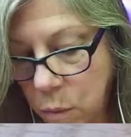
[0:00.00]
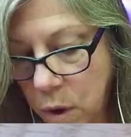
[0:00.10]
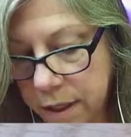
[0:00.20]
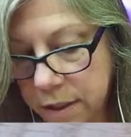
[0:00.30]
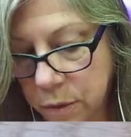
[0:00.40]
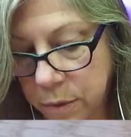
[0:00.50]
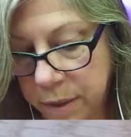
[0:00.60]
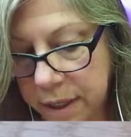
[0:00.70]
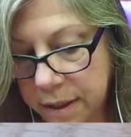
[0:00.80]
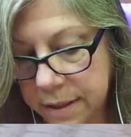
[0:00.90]
wanting to
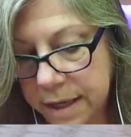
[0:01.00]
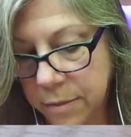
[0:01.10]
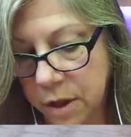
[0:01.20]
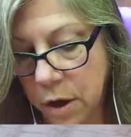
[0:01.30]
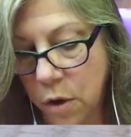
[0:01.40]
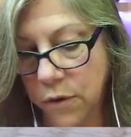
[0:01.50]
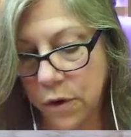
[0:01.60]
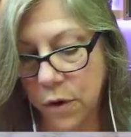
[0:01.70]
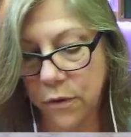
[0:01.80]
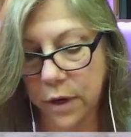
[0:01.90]
repeat the same thing over
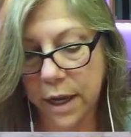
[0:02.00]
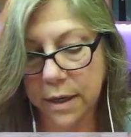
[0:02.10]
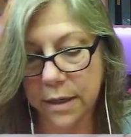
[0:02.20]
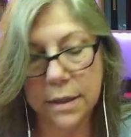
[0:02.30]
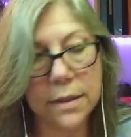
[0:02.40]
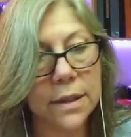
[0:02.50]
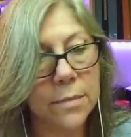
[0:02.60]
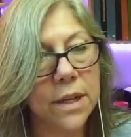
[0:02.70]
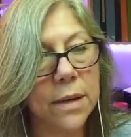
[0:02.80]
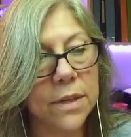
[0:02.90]
and over again, and
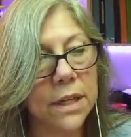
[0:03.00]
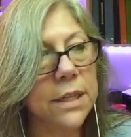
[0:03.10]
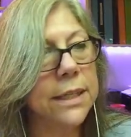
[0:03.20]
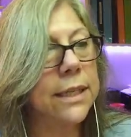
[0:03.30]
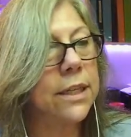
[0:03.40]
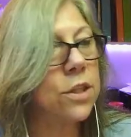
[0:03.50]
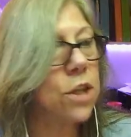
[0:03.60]
sometimes I just need to